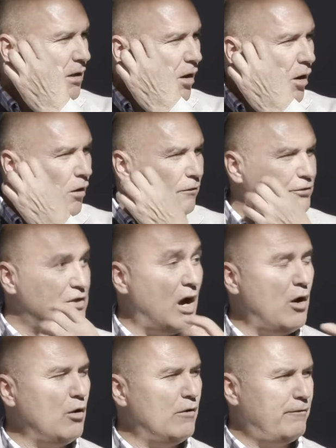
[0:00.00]
of
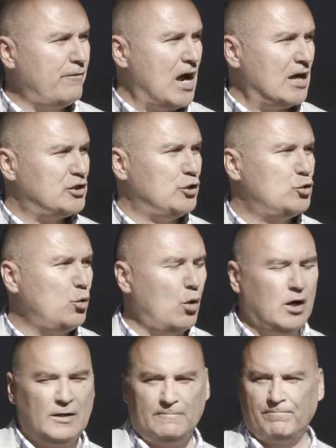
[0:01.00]
taonga of Ngāti
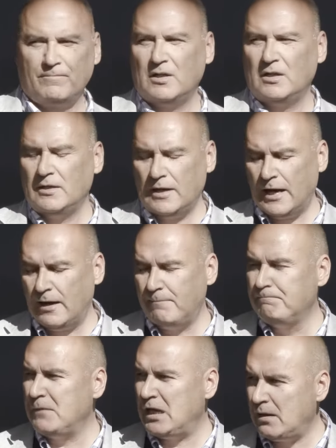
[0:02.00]
Toa,
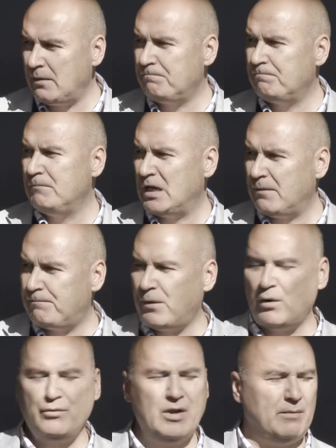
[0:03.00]
mere
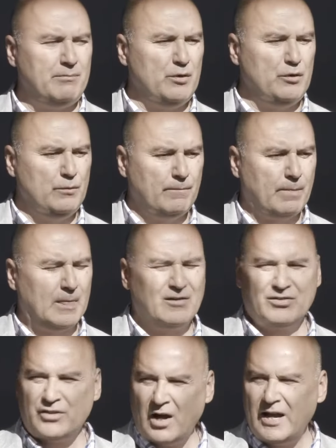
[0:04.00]
paunamu,
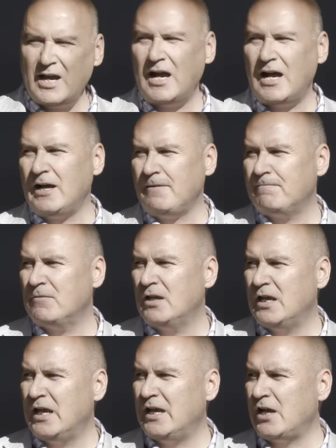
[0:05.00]
taiaha,
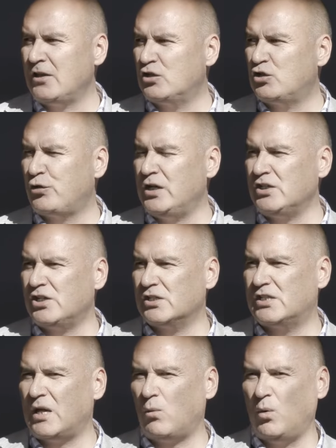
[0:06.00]
and other
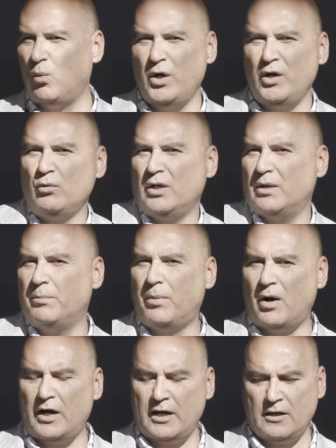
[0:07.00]
treasures that were wielded
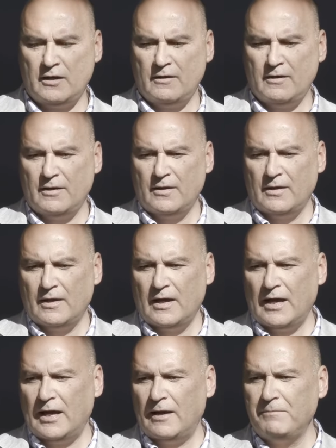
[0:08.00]
by
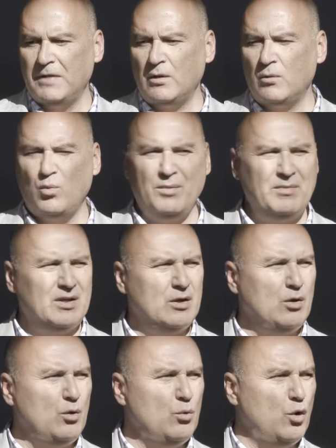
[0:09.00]
men and women
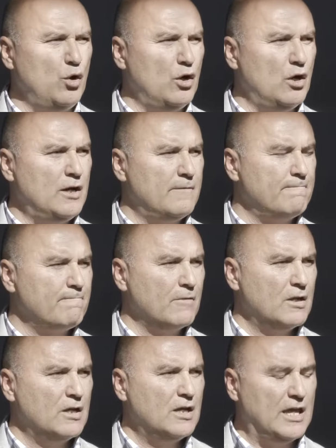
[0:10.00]
who were
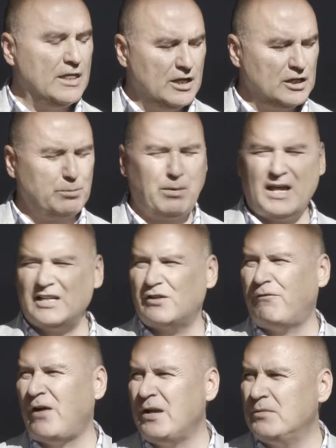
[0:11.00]
in this place
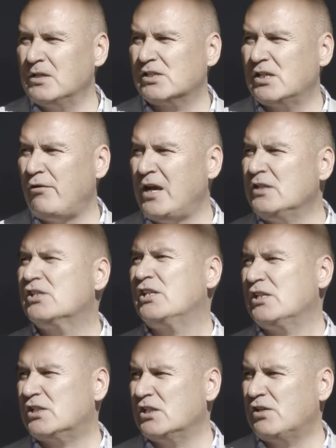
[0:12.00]
famous, their
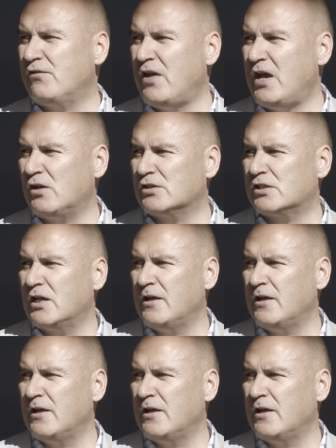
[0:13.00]
ancestors of ours,